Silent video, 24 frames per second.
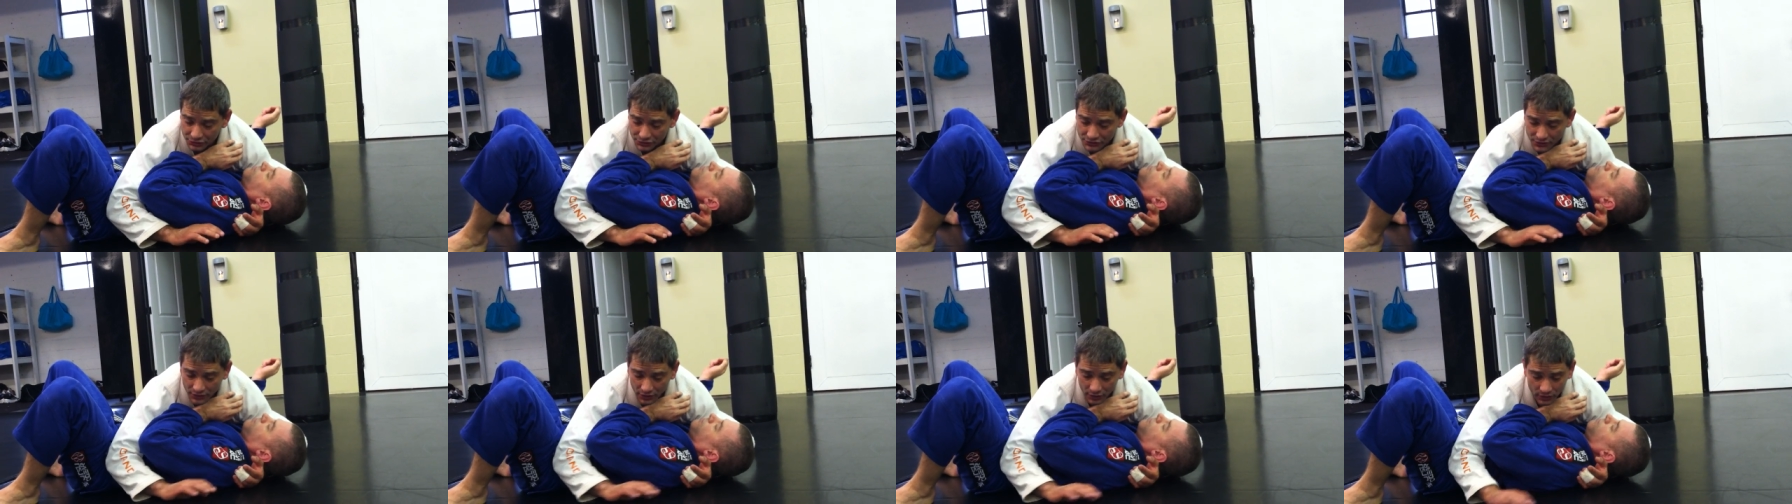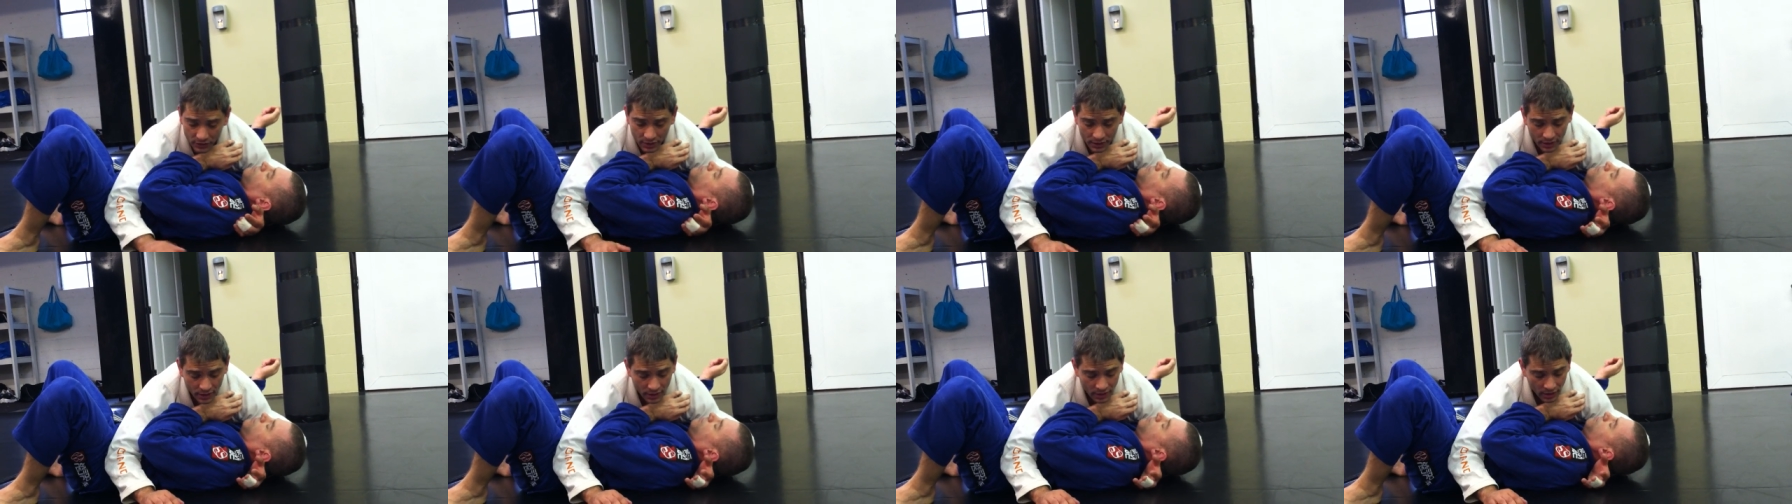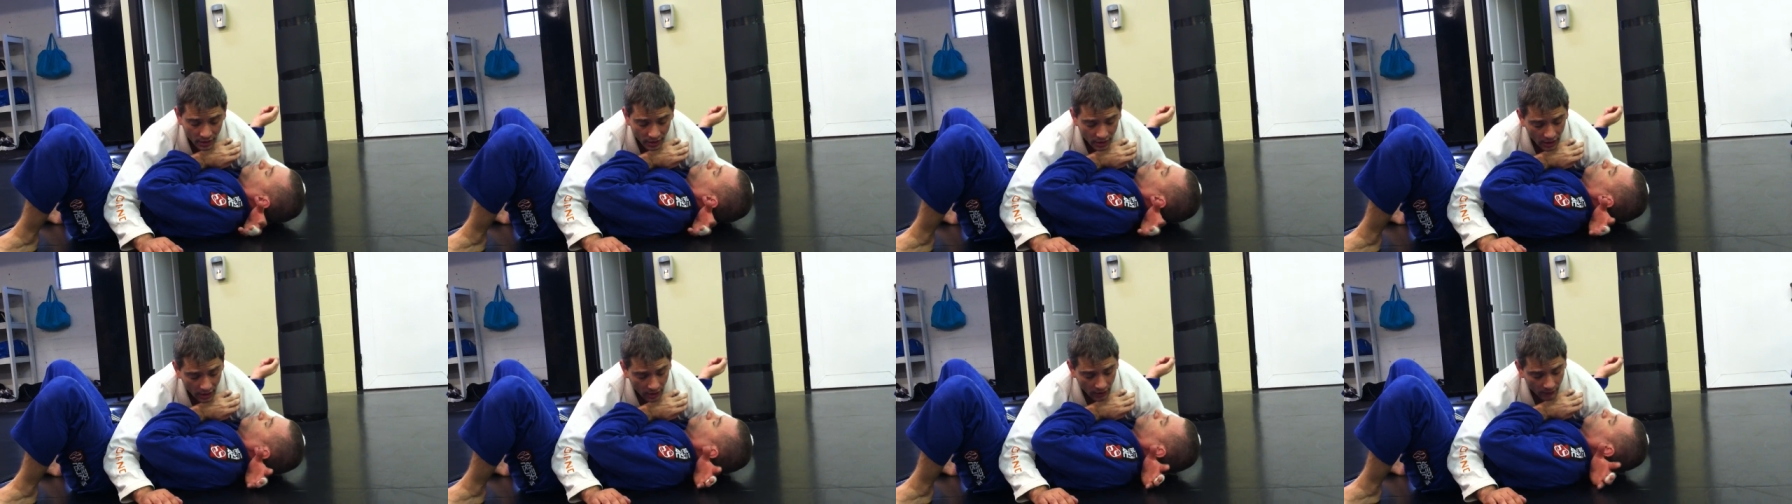So
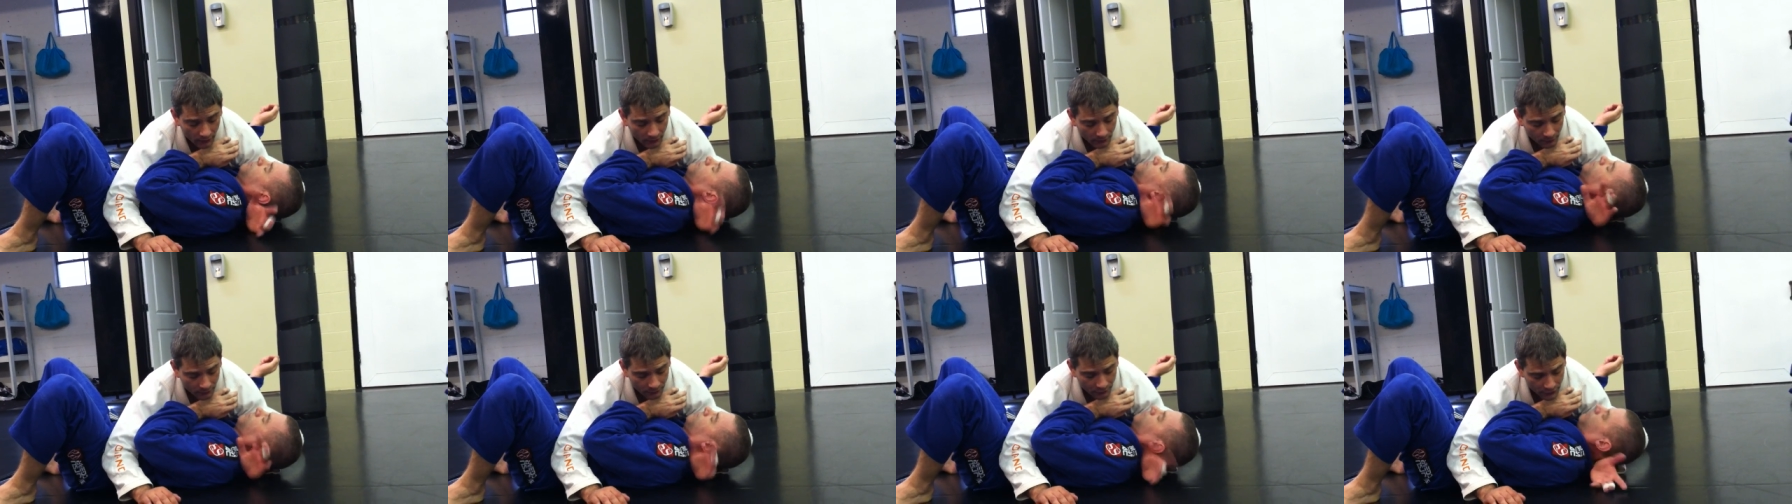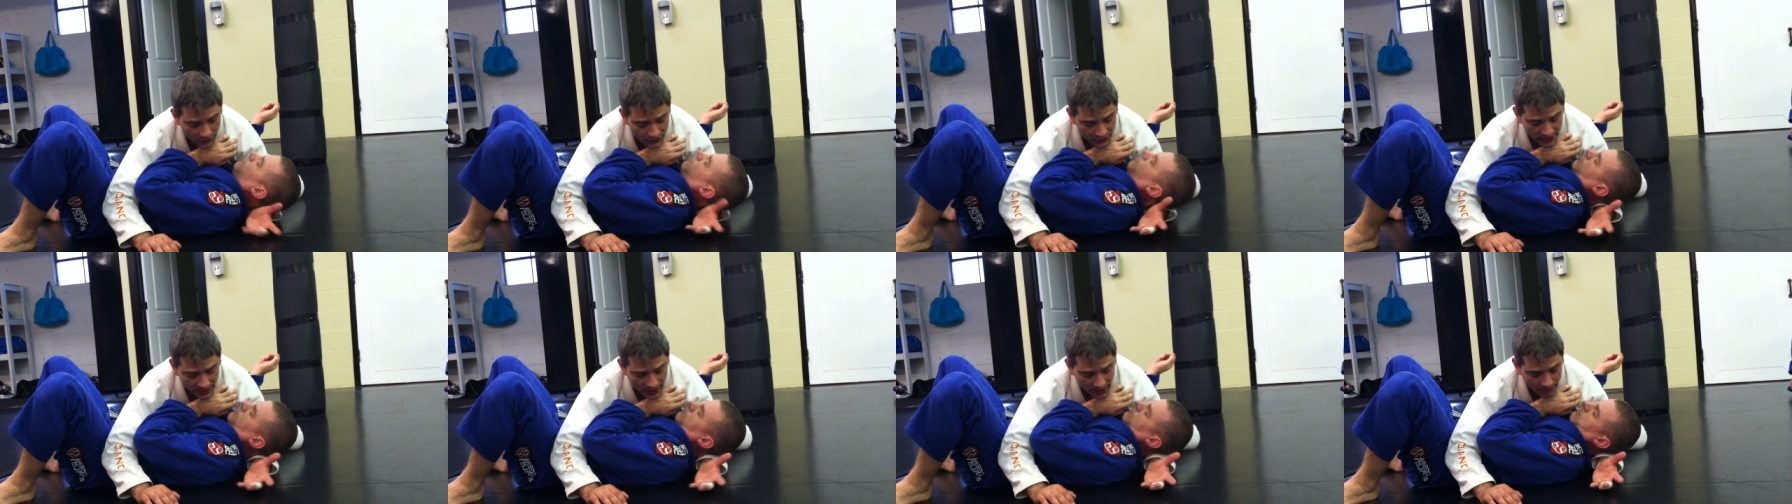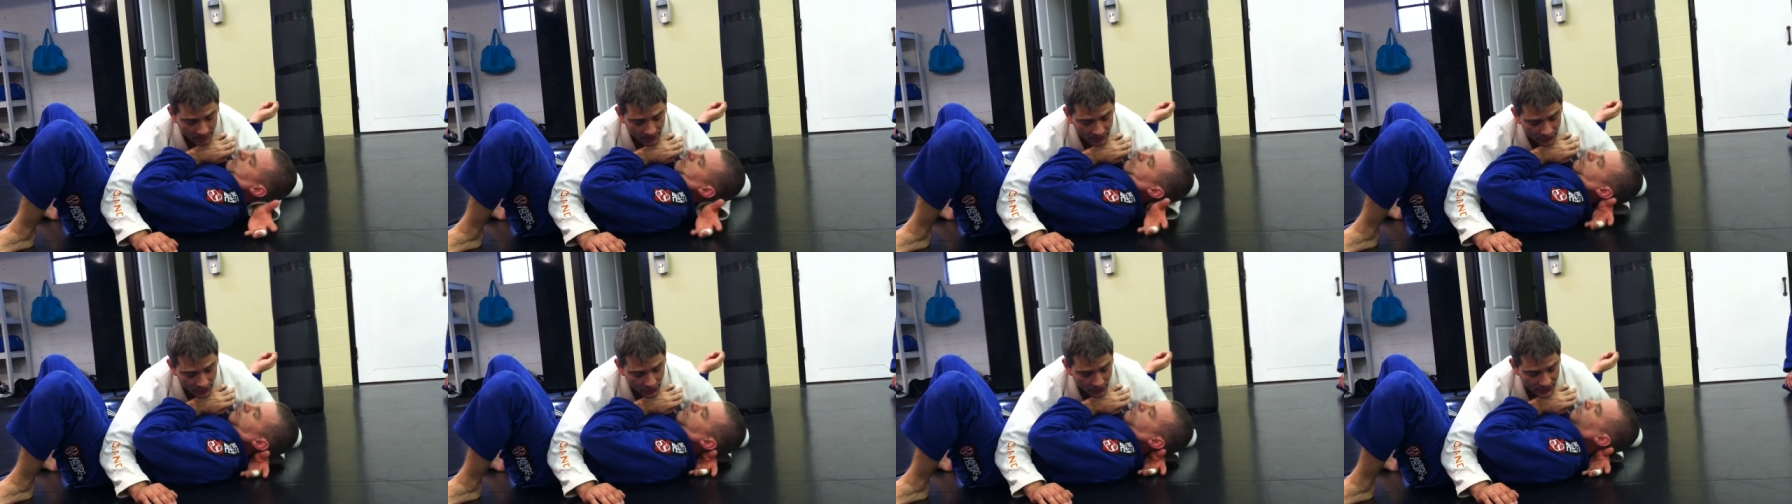first thing I'm
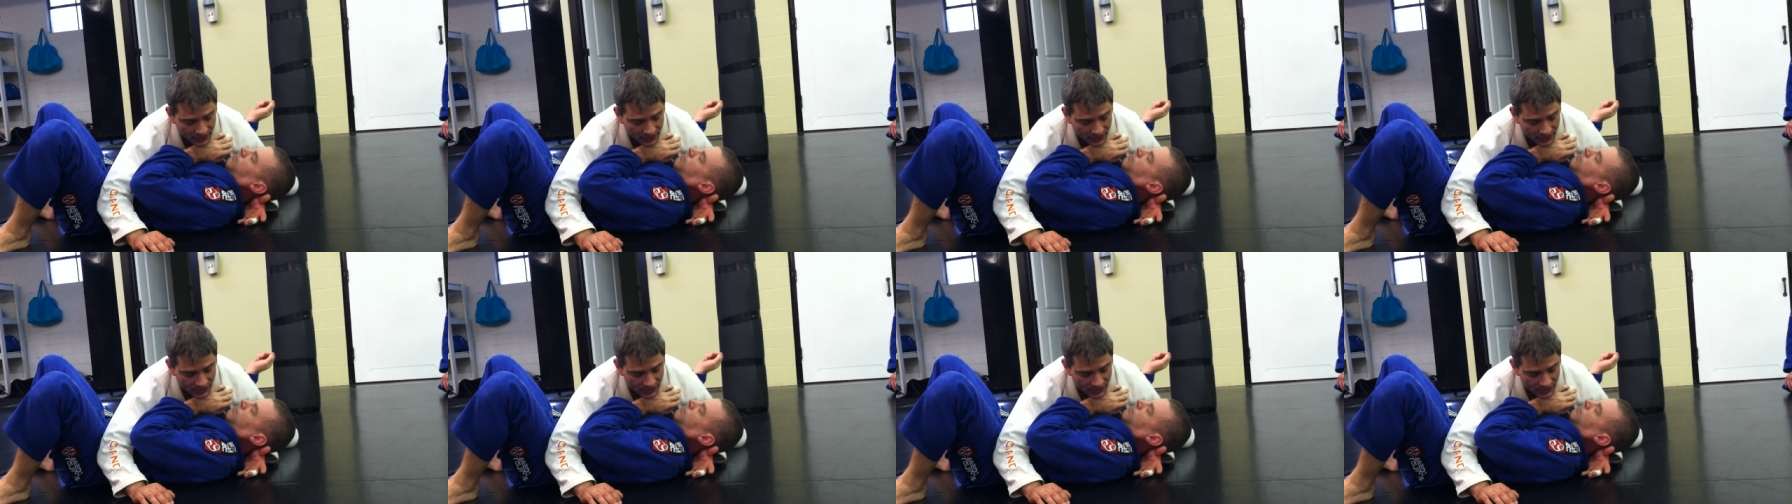going to do